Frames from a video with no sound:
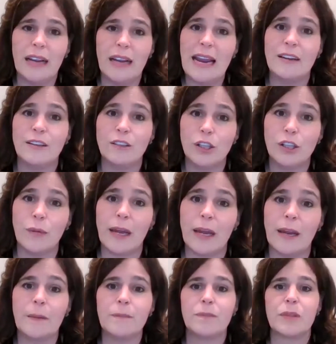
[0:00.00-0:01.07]
in
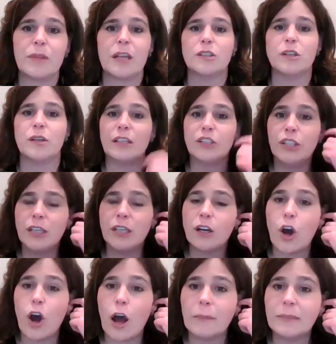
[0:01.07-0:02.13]
doing so that she
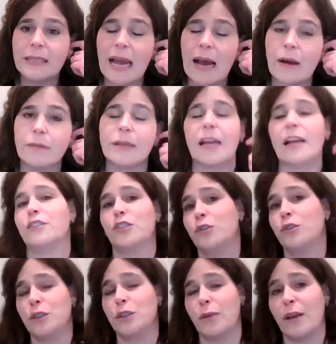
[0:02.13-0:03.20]
could calm down and
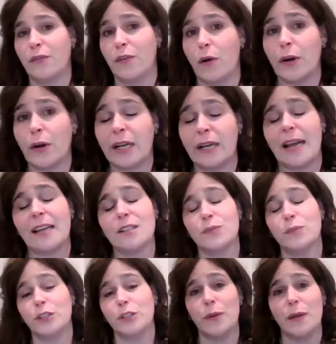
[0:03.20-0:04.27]
choose a way forward? And as
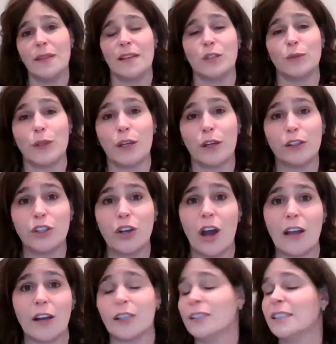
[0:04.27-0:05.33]
we're doing this with our
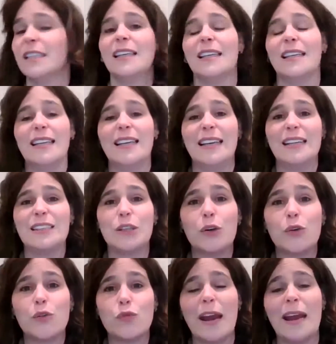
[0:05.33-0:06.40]
child, it's a
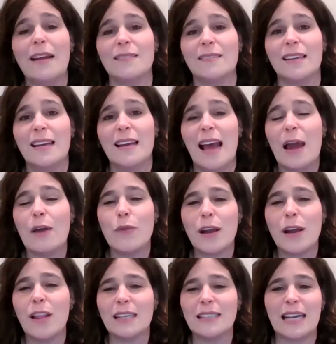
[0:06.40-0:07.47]
great, I
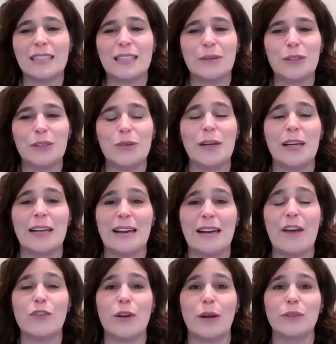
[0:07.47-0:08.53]
realized as I was doing it and
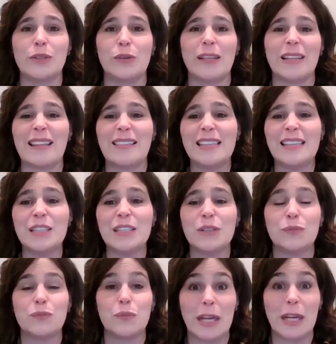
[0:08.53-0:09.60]
after I was doing it, that this
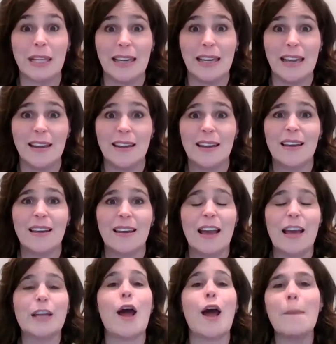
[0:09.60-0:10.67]
is really
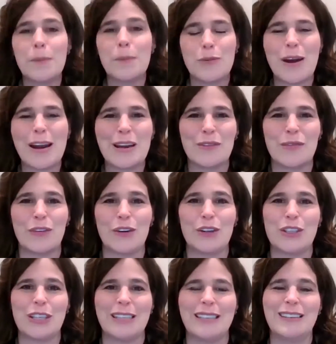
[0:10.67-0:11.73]
an upgraded
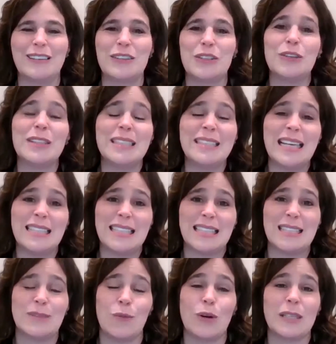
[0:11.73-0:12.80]
version. In a certain sense,
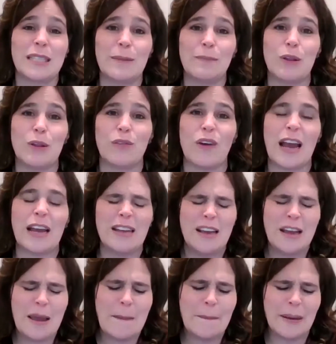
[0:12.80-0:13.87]
it's more simplified,
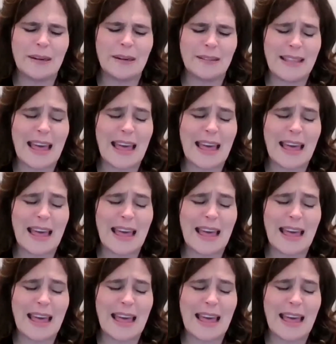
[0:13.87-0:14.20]
but